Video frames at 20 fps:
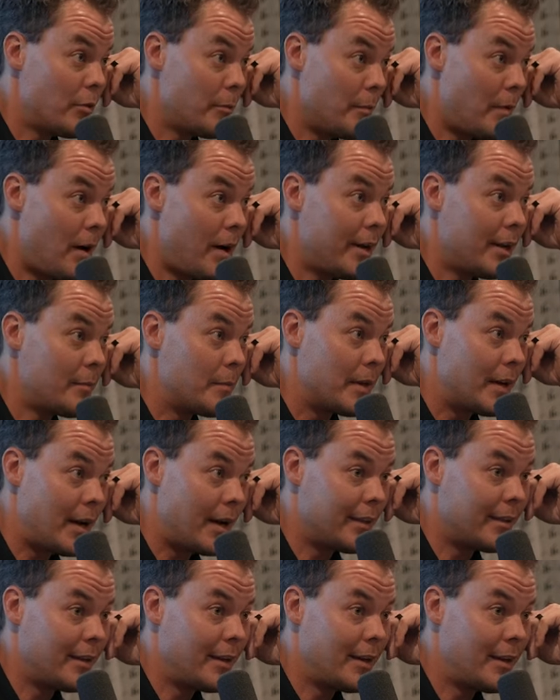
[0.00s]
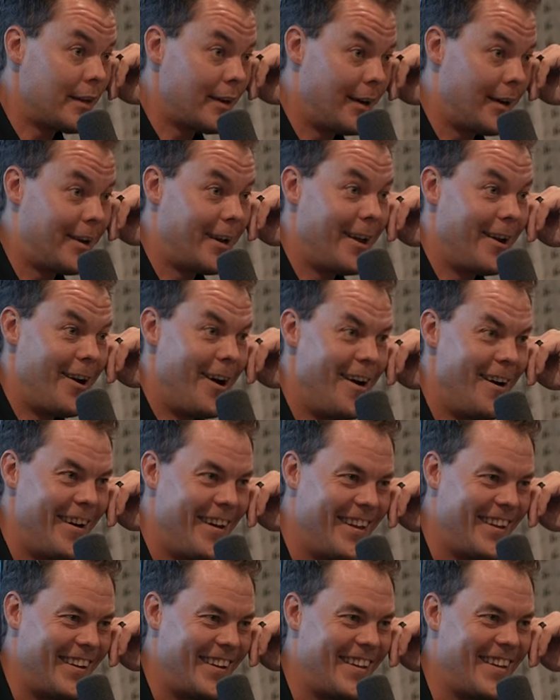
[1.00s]
For reminding me. I think I got to get on
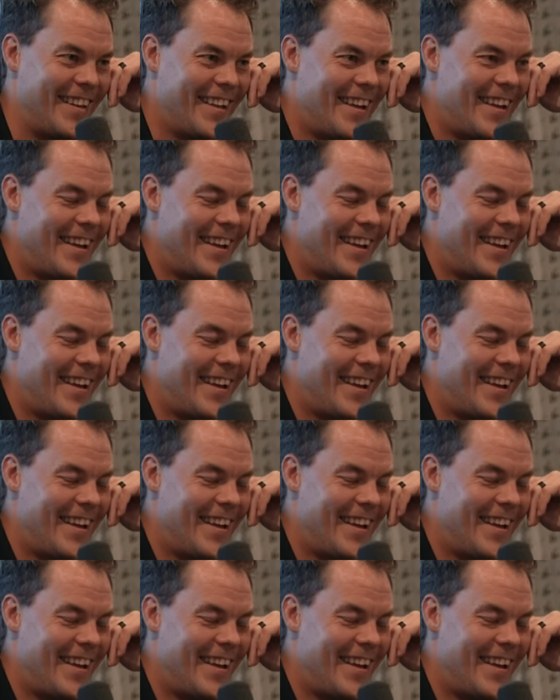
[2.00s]
it.